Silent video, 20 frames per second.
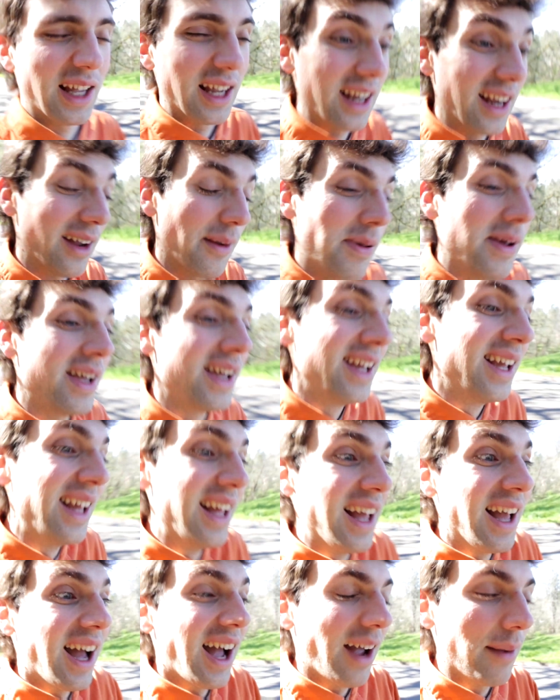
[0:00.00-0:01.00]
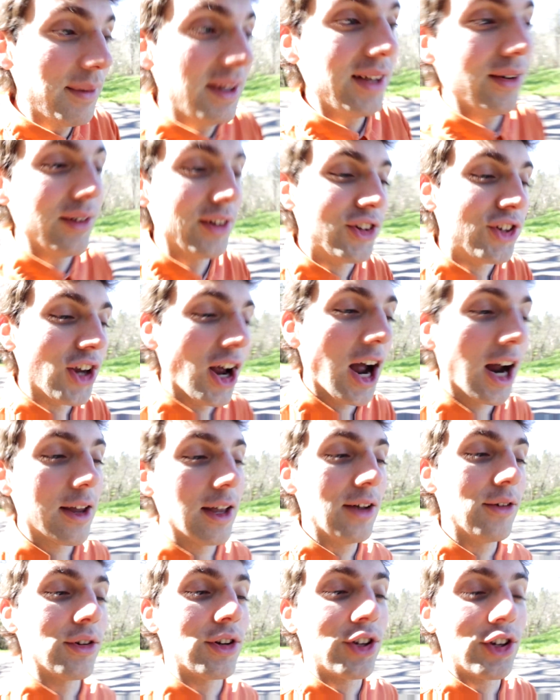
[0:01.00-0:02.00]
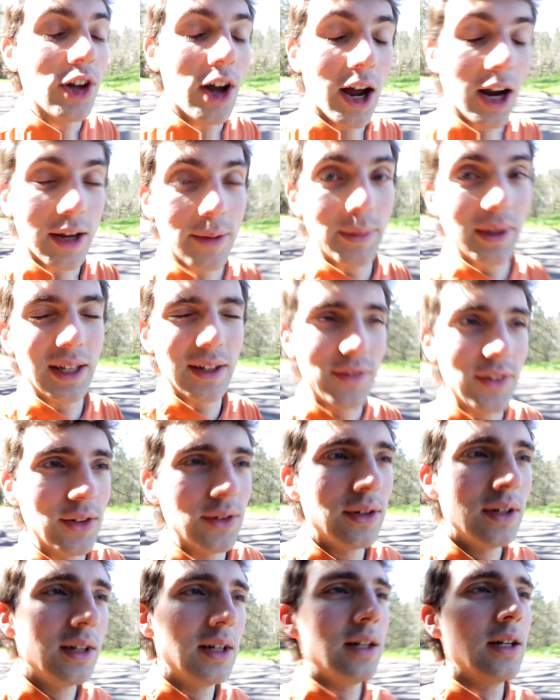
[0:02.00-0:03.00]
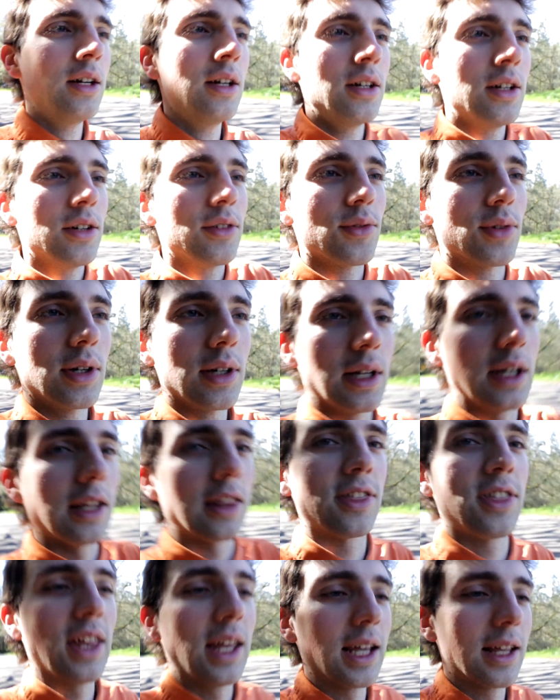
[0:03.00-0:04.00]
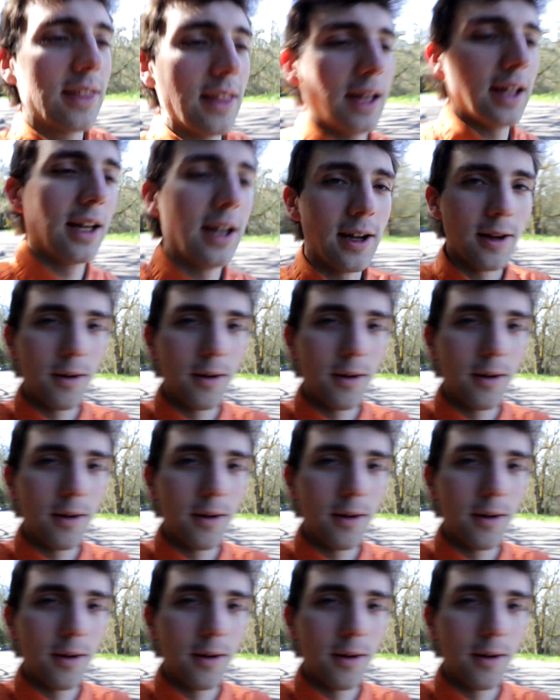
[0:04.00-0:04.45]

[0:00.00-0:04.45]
Like, I mean, it would shock me if you really think that